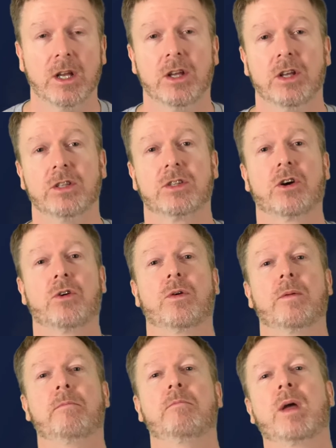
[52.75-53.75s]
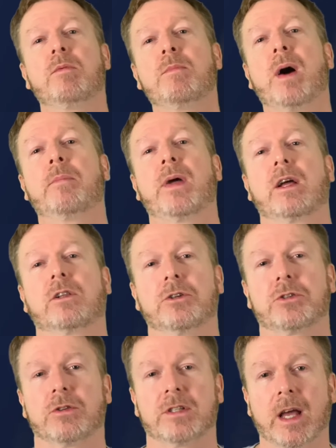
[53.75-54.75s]
So maybe by paying
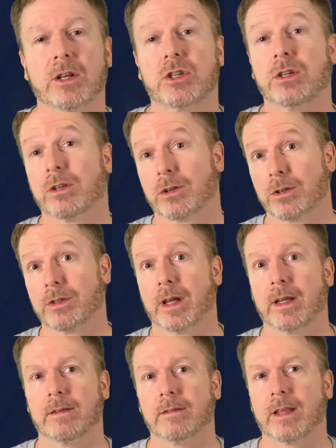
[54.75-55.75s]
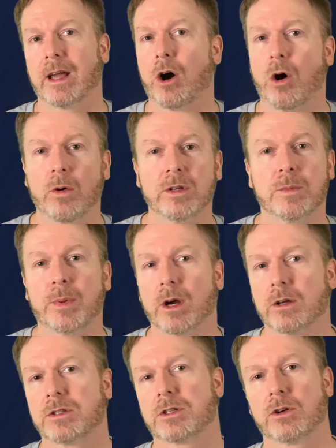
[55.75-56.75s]
closer attention, you'll learn that they always appear
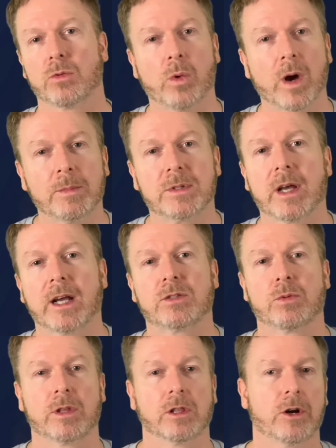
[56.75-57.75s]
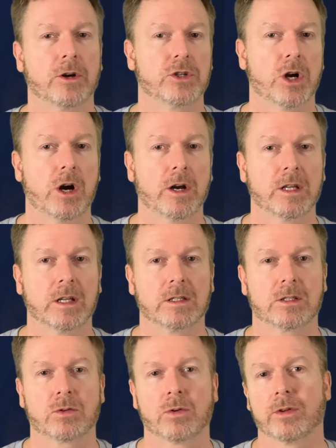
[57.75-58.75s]
on certain websites with a large
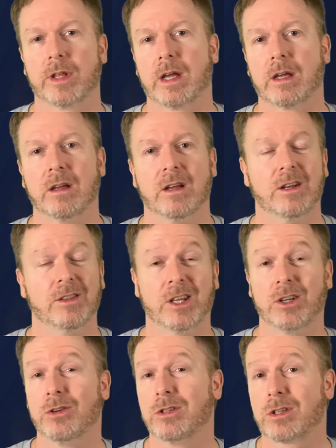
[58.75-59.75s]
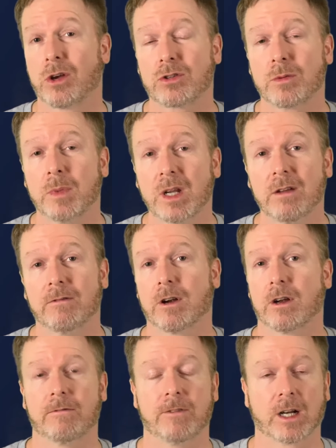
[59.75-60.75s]
audience, or they use social media very
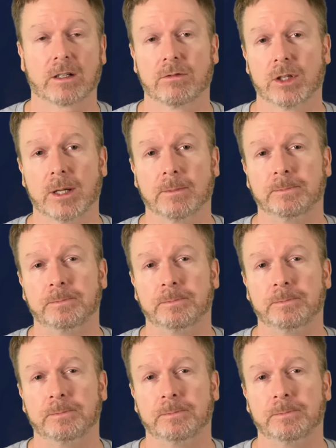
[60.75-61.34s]
effectively.